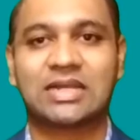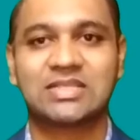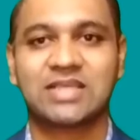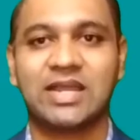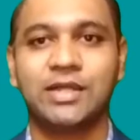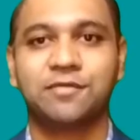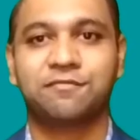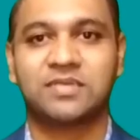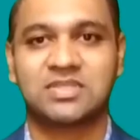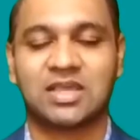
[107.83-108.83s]
reside
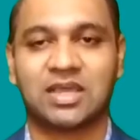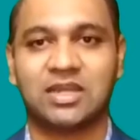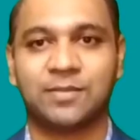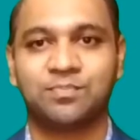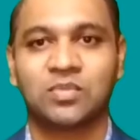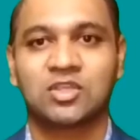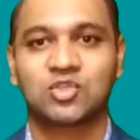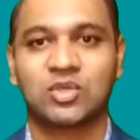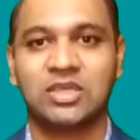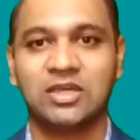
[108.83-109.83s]
physically.
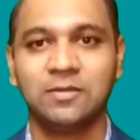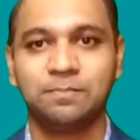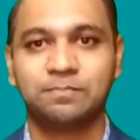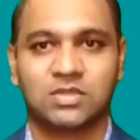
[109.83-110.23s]
So here